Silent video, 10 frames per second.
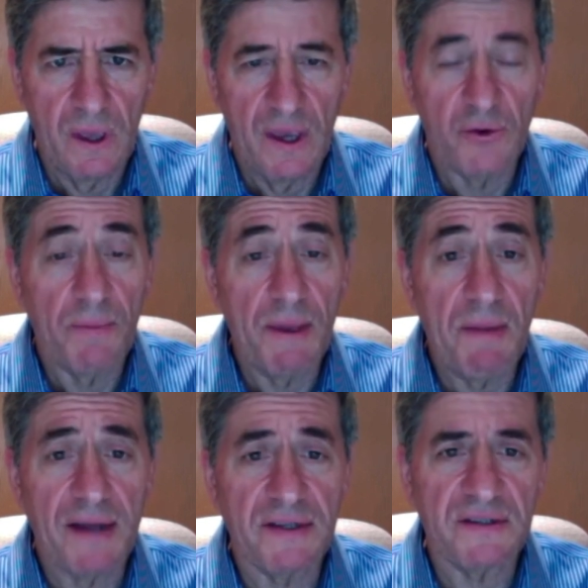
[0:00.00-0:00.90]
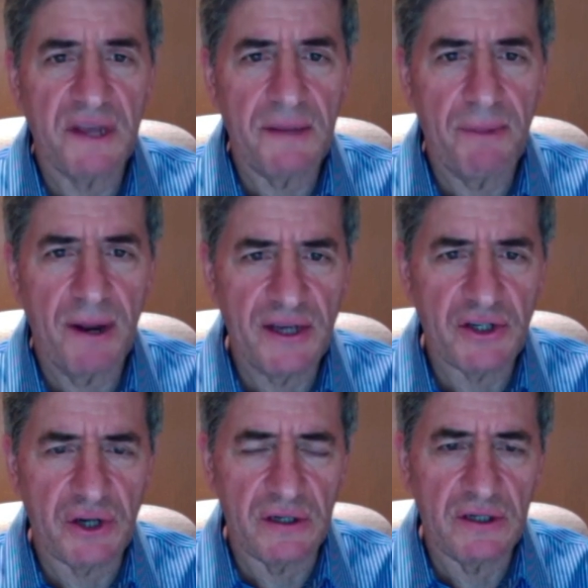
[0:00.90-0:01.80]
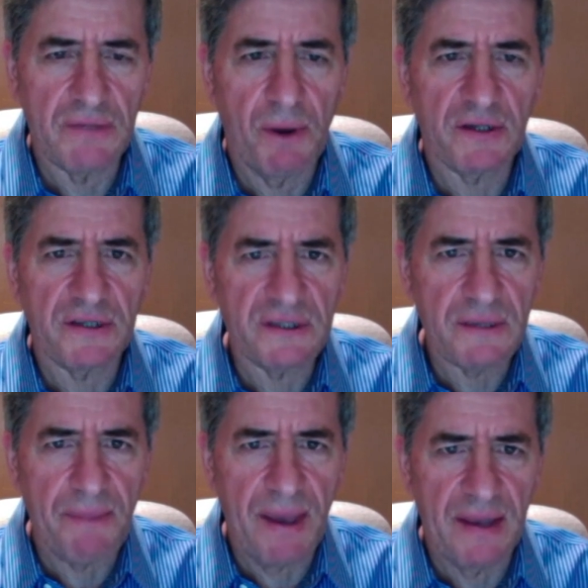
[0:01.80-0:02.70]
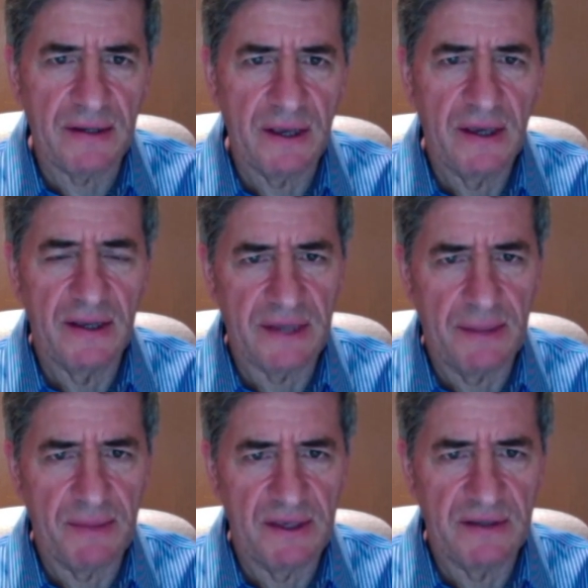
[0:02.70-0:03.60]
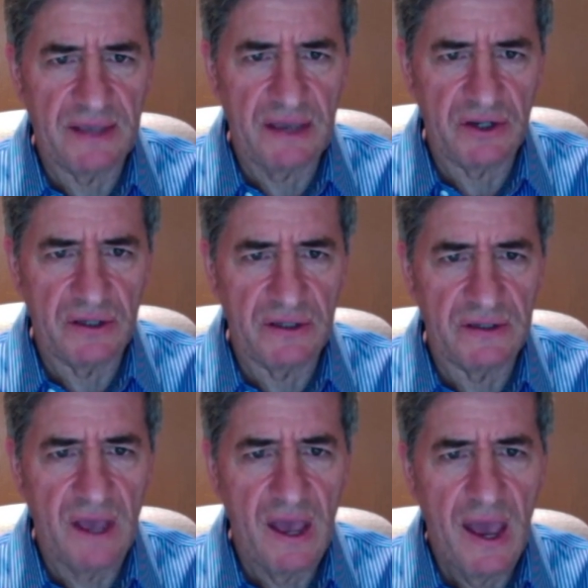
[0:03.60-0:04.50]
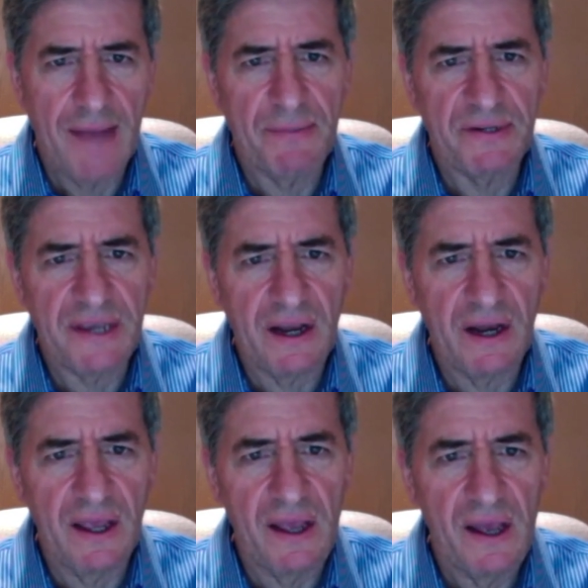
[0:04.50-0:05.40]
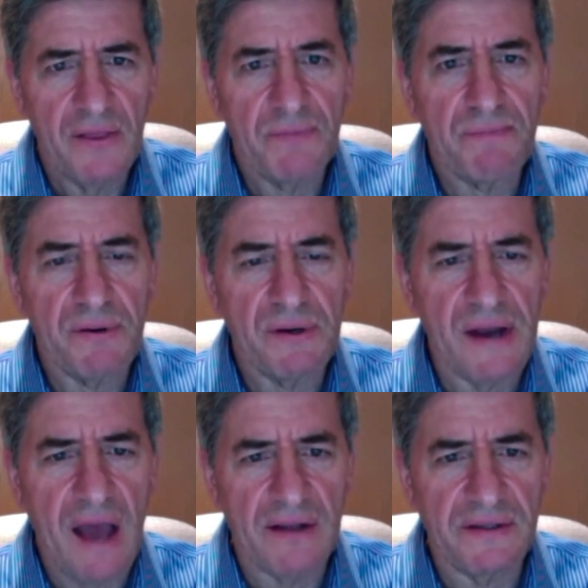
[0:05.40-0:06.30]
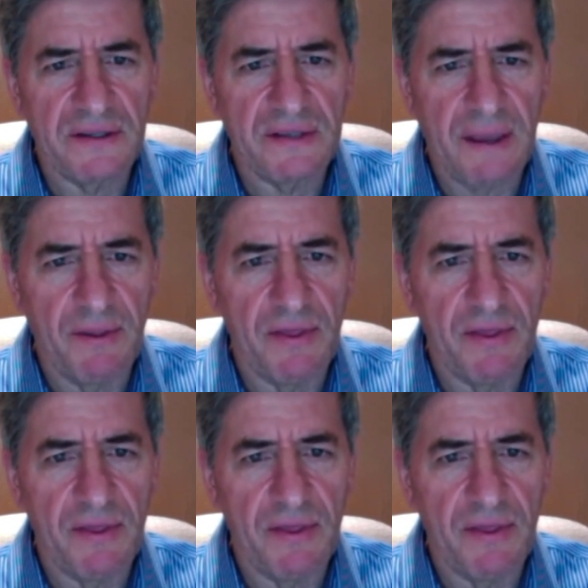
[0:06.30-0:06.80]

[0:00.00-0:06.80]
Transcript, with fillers: It will be my distinct pleasure to participate in some of these sessions, and particularly announcing some of the